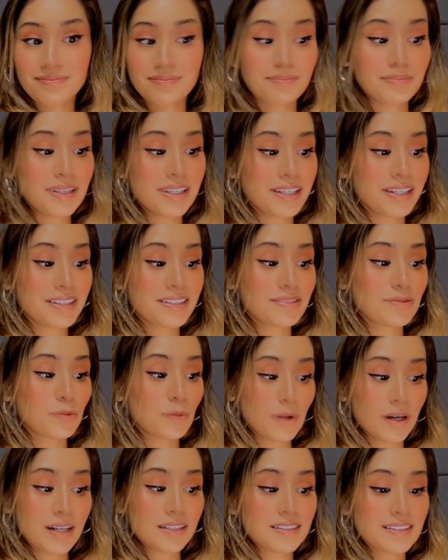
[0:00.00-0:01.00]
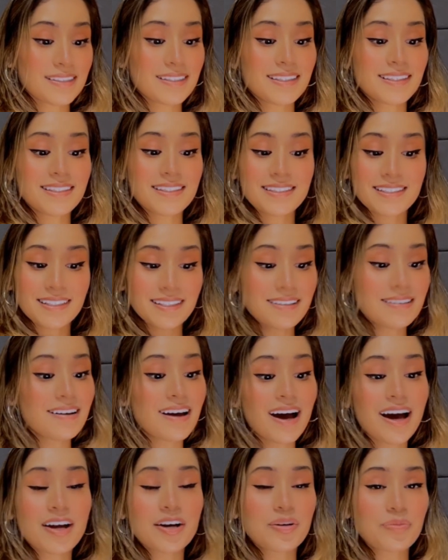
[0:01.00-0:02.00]
because Watts did
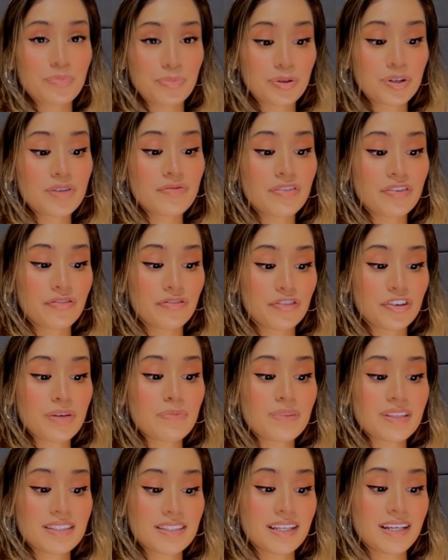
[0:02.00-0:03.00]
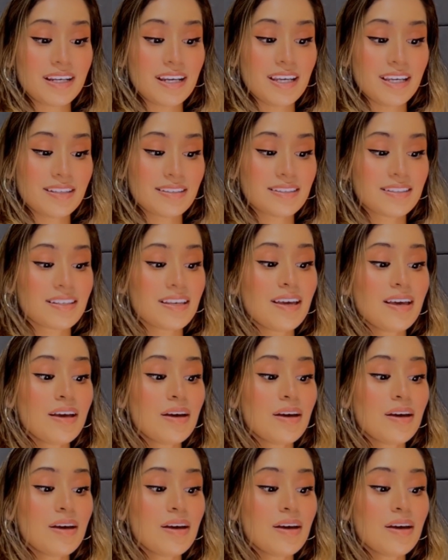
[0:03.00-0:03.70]
not approve of Freeman's techniques.